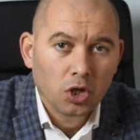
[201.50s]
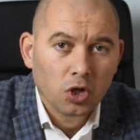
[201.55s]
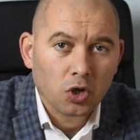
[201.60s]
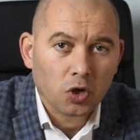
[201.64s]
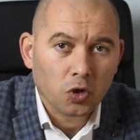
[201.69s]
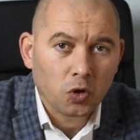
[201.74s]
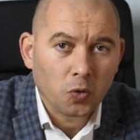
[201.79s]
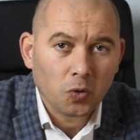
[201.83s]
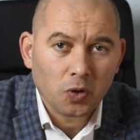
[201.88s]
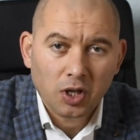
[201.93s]

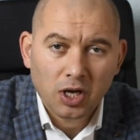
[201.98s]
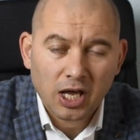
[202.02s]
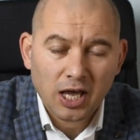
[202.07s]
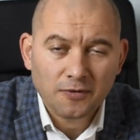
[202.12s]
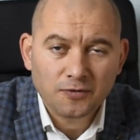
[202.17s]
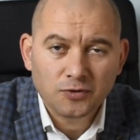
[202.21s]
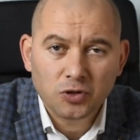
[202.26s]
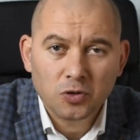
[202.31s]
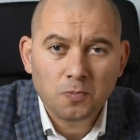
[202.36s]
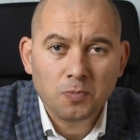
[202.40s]
you will
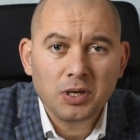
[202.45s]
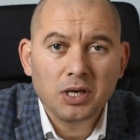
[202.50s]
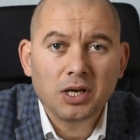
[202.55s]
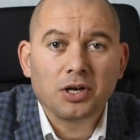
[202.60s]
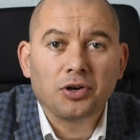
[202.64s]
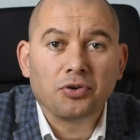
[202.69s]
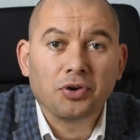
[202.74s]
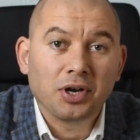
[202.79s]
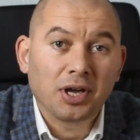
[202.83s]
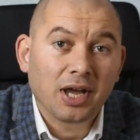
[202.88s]
have to be
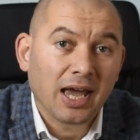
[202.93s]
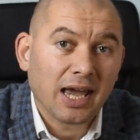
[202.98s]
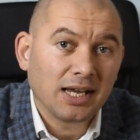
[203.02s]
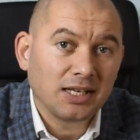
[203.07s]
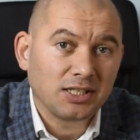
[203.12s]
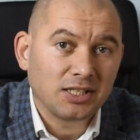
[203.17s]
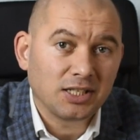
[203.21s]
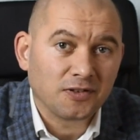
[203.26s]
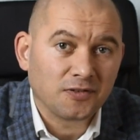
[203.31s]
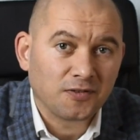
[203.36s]

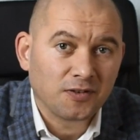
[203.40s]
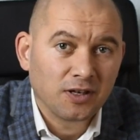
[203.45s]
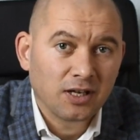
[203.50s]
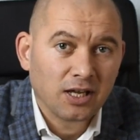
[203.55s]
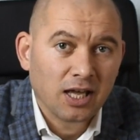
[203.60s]
creative